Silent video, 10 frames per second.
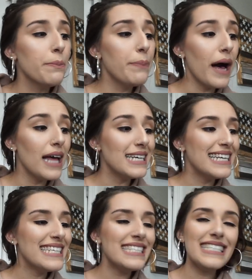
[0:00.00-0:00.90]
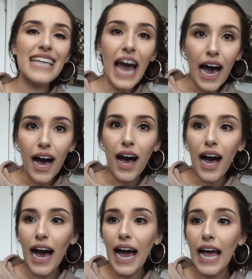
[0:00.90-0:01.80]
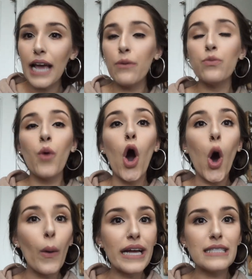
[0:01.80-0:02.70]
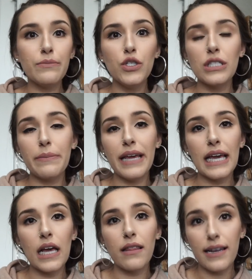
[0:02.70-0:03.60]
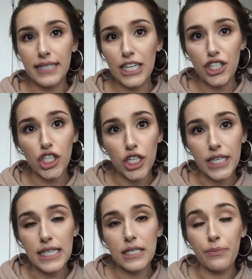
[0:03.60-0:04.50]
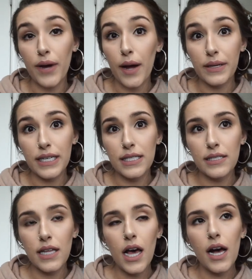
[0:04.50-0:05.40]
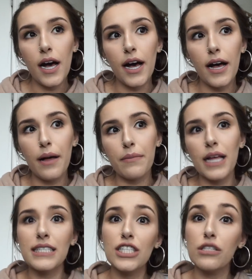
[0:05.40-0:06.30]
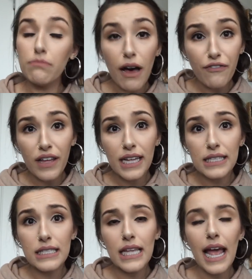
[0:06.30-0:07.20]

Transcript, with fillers: but yeah, I always used to make lactation cookies, brownies, um, lactation muffins,